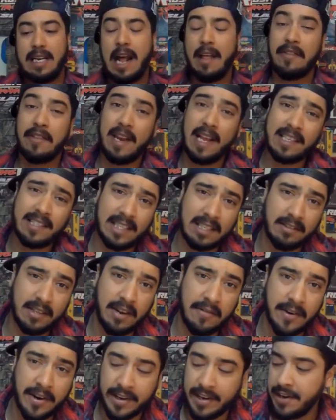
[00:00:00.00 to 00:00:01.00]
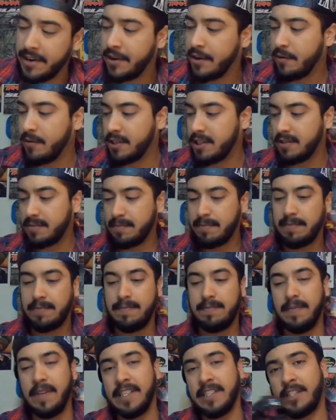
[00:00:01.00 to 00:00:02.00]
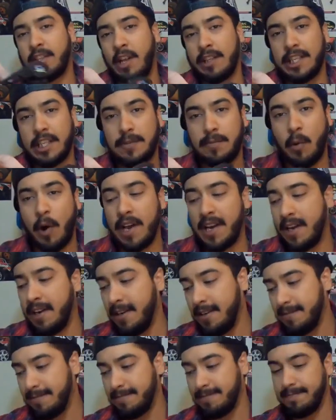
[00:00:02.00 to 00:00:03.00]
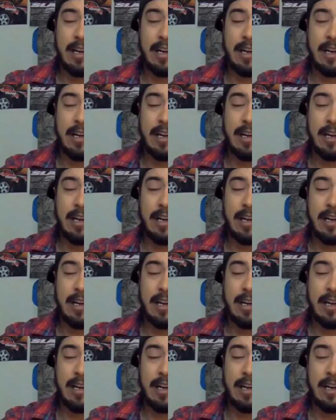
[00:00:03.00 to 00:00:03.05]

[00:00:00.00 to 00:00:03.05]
Now the next thing that we're going to do is install the spoiler.